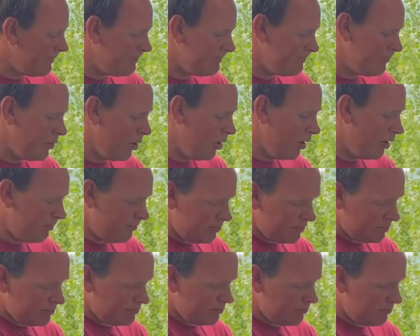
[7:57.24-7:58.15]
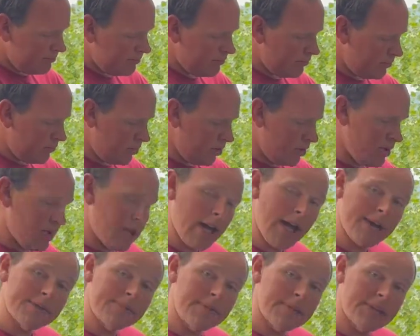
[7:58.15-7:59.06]
pull them, order the
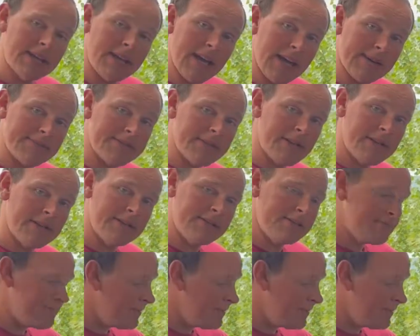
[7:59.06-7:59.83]
caps, put the caps on,